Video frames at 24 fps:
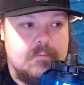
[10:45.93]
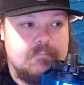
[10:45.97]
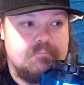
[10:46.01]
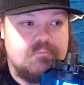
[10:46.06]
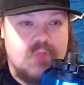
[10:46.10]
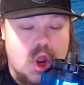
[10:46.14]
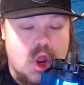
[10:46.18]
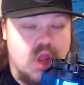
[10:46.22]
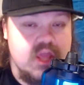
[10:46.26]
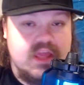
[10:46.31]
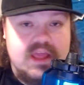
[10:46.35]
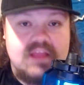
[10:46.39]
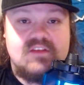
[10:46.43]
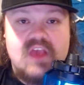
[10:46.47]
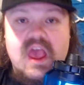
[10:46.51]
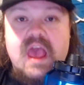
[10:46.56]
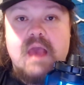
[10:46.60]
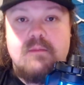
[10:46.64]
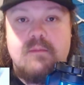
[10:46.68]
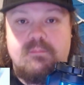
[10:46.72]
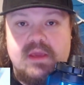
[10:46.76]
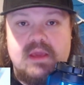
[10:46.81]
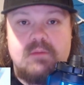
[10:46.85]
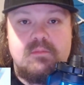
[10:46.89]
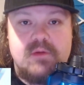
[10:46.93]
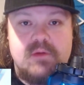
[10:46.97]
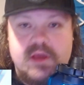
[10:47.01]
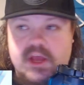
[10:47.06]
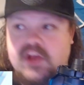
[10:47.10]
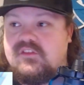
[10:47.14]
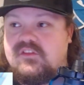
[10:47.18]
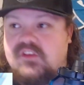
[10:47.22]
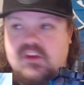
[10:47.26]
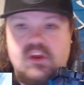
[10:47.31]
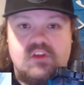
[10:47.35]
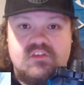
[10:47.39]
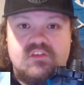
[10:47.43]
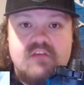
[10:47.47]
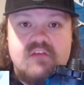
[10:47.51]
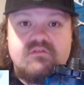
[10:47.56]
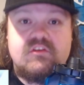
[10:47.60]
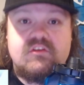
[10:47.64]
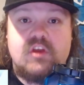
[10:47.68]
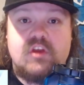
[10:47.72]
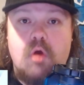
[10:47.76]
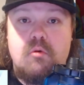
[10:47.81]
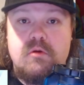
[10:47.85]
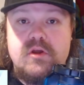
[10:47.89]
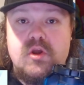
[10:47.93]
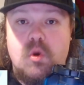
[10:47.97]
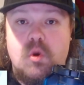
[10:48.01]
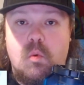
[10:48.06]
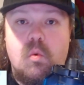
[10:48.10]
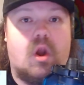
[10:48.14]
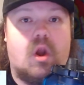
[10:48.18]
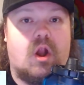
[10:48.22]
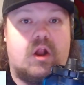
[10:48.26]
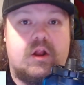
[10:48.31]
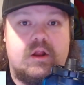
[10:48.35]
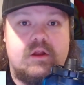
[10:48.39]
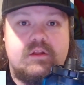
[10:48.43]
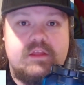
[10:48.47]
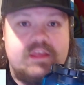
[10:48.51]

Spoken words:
no, he gets happy because he doesn't have to go into work.